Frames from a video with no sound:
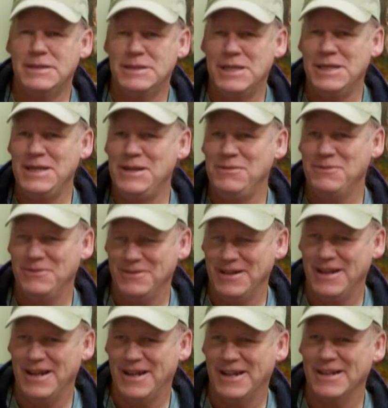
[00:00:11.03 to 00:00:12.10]
seem
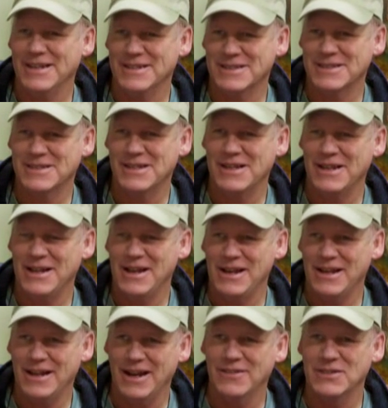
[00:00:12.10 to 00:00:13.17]
like it's
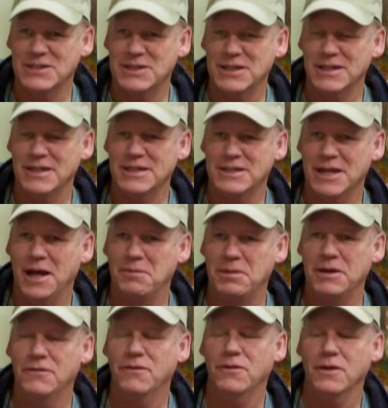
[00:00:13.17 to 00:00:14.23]
kind of a silly
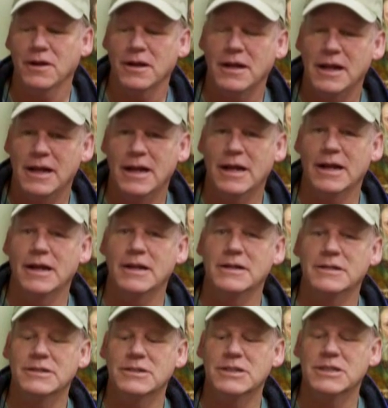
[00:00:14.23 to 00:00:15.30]
topic for a
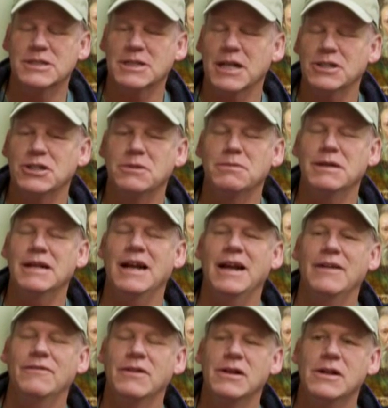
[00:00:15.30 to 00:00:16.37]
discussion, but
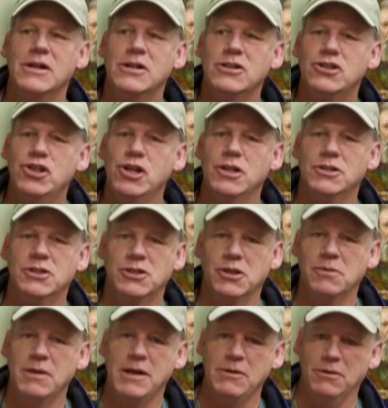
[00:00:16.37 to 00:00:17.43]
I've done
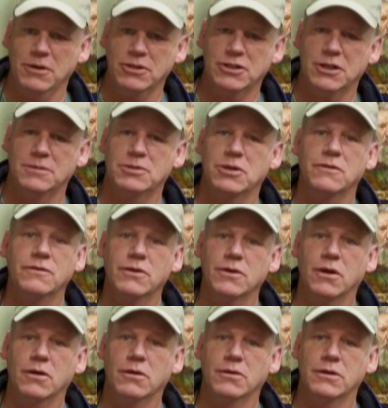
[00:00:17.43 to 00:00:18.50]
so many workshops over
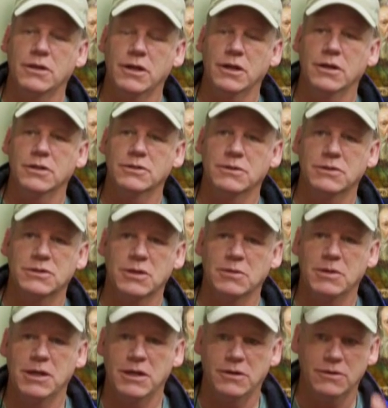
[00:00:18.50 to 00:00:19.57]
all the years with so
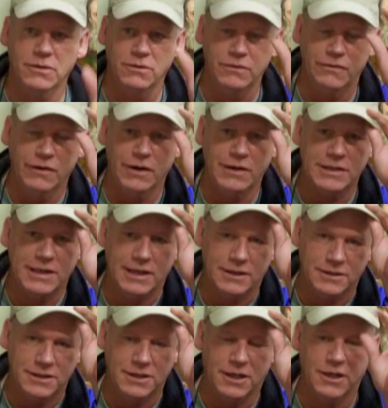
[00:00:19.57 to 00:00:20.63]
many very
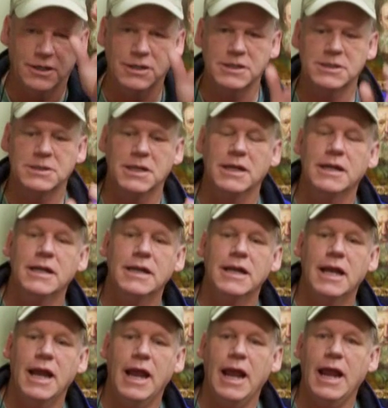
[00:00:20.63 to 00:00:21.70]
talented artists
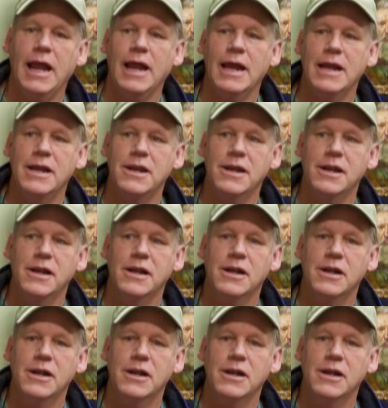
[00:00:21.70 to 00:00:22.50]
and